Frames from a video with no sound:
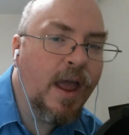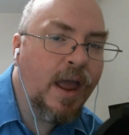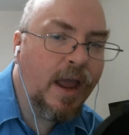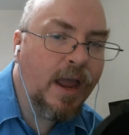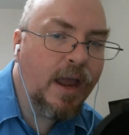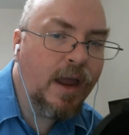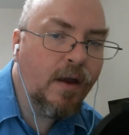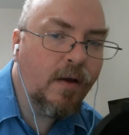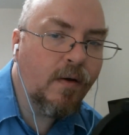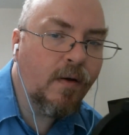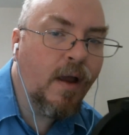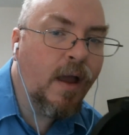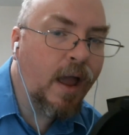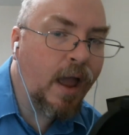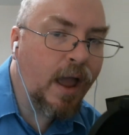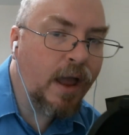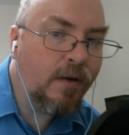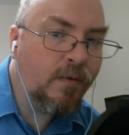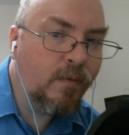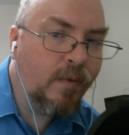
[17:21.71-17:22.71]
here
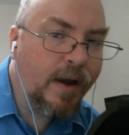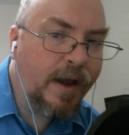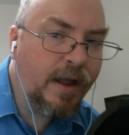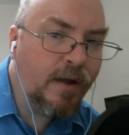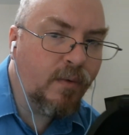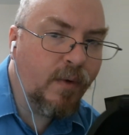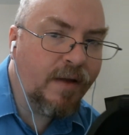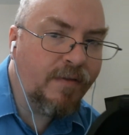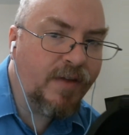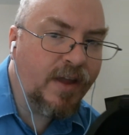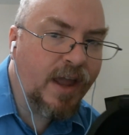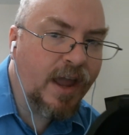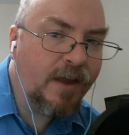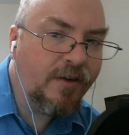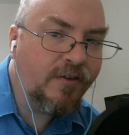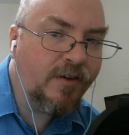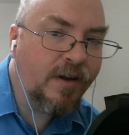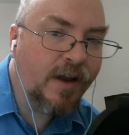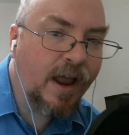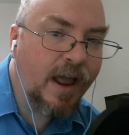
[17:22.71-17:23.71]
at Radio
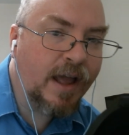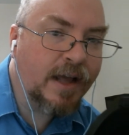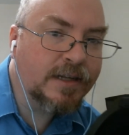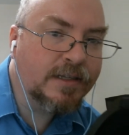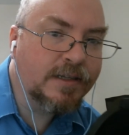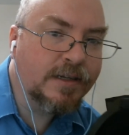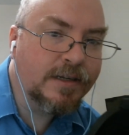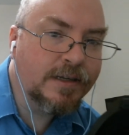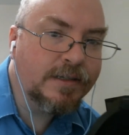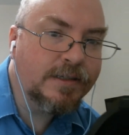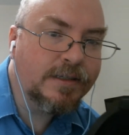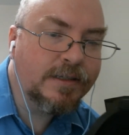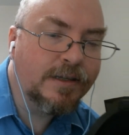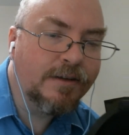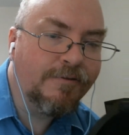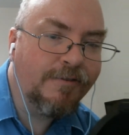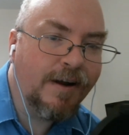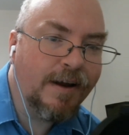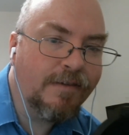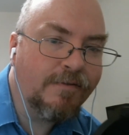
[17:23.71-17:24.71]
Aviation Excellence,
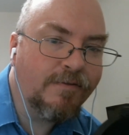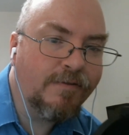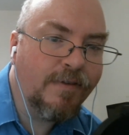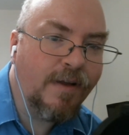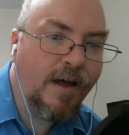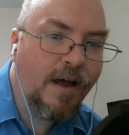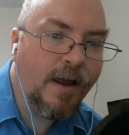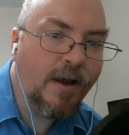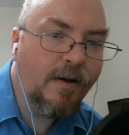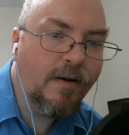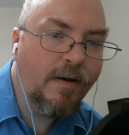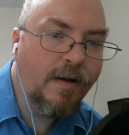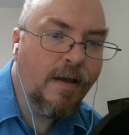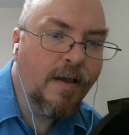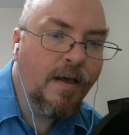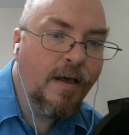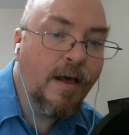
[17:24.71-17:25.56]
the Wright Flyer.